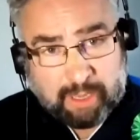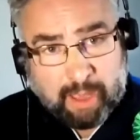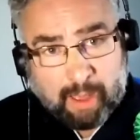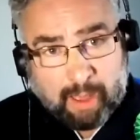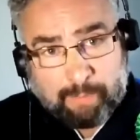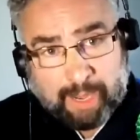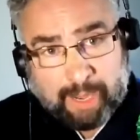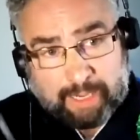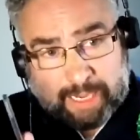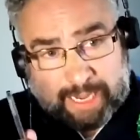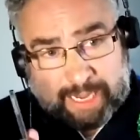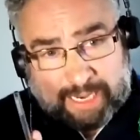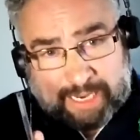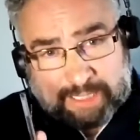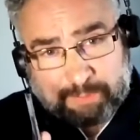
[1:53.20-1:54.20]
But
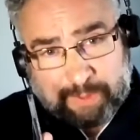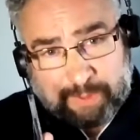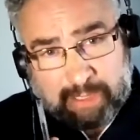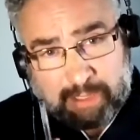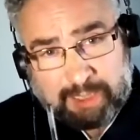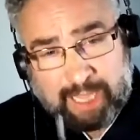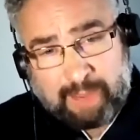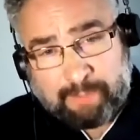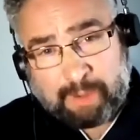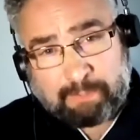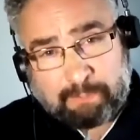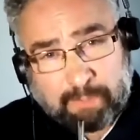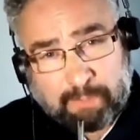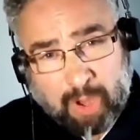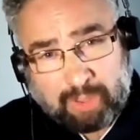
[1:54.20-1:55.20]
it has been Labour
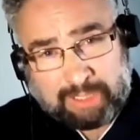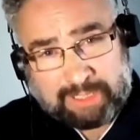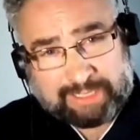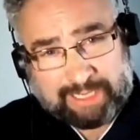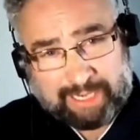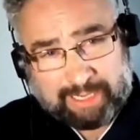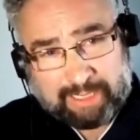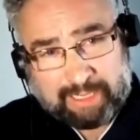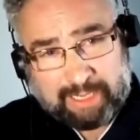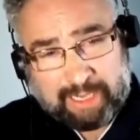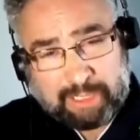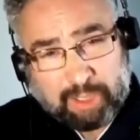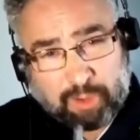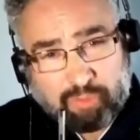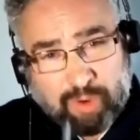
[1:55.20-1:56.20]
policy
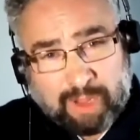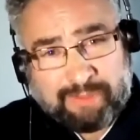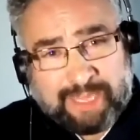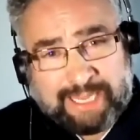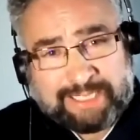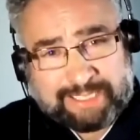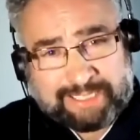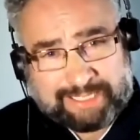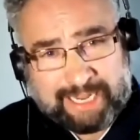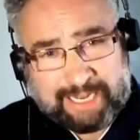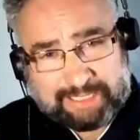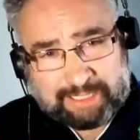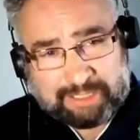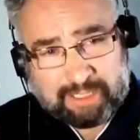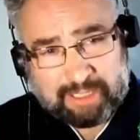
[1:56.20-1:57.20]
to run these
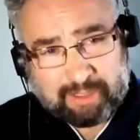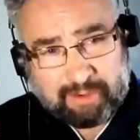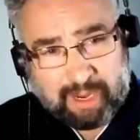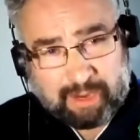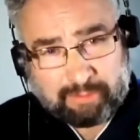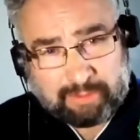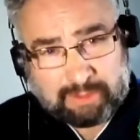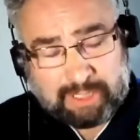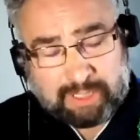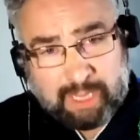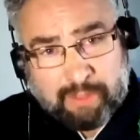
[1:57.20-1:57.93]
estates into the ground.